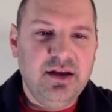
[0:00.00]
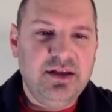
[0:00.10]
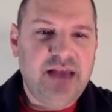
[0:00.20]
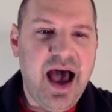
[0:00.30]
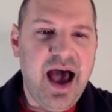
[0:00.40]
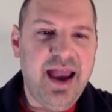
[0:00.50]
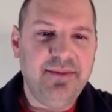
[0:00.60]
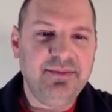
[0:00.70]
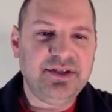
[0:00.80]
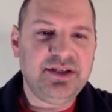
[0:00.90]

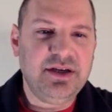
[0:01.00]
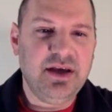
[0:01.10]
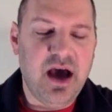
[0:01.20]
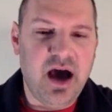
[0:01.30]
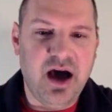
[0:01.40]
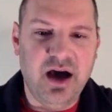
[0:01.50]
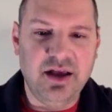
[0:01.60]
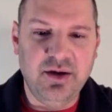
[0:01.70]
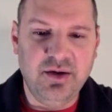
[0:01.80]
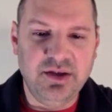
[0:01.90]
times
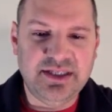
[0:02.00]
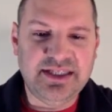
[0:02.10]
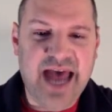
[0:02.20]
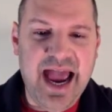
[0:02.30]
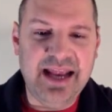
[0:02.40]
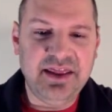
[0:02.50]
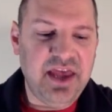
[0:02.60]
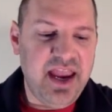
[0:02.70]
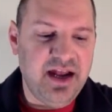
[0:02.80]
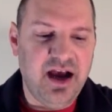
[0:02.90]
sine
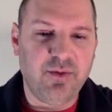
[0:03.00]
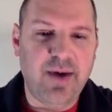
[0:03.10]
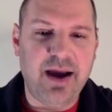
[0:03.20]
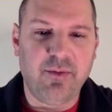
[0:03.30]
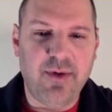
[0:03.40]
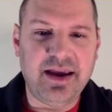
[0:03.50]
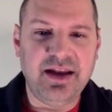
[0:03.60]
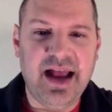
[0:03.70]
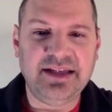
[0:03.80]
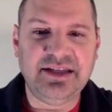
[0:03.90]
theta,
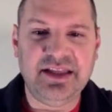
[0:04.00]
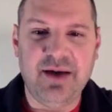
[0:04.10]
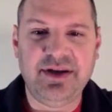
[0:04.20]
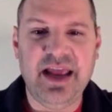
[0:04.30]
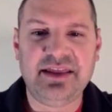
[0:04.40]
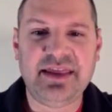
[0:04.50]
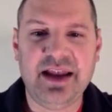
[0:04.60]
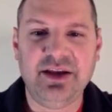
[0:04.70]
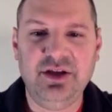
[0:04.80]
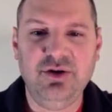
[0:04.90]
recognizing that we take
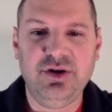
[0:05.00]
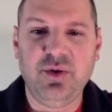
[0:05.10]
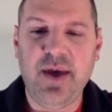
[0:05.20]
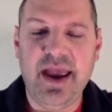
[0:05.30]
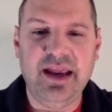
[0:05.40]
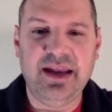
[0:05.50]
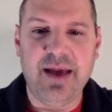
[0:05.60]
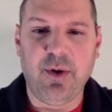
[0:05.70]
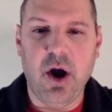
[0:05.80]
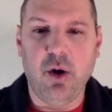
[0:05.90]
that unit weight
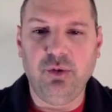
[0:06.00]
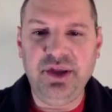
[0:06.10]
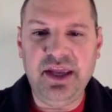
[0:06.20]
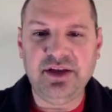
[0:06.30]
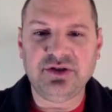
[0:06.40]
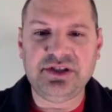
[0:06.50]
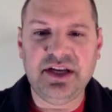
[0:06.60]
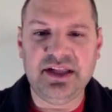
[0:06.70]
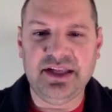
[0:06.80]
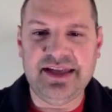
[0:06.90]
and we're only
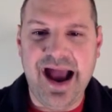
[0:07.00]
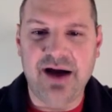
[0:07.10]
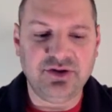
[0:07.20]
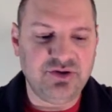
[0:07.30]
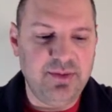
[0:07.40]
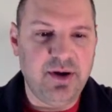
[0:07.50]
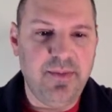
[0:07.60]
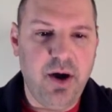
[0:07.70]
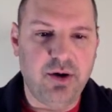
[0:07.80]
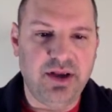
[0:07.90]
interested in the downstream
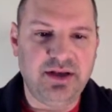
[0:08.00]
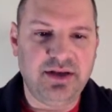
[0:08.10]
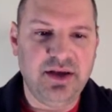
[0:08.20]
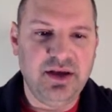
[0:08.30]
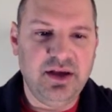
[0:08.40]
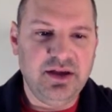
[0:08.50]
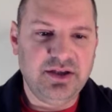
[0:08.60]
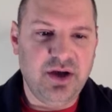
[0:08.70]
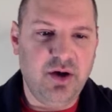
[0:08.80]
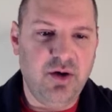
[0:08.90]
component.
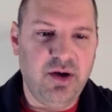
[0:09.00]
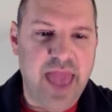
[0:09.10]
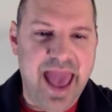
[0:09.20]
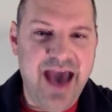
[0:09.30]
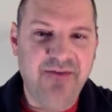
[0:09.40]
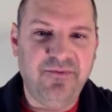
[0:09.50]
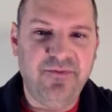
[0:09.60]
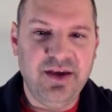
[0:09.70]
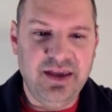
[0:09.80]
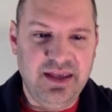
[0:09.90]
So
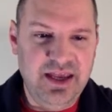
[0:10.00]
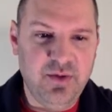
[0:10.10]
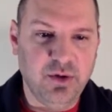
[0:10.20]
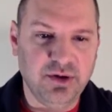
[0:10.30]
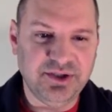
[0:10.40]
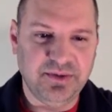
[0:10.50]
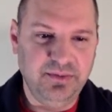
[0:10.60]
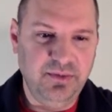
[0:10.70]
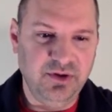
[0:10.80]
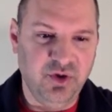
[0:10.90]
F equals
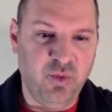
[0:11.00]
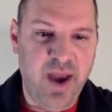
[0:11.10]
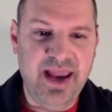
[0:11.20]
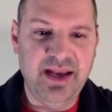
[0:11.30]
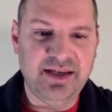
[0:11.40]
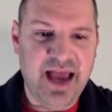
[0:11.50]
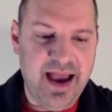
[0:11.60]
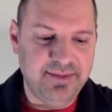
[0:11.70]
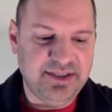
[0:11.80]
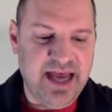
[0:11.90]
the weight
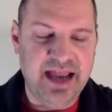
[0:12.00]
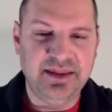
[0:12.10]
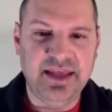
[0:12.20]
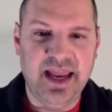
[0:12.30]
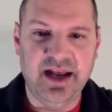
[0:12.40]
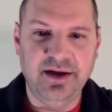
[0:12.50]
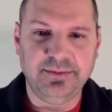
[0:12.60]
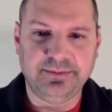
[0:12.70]
times sine theta.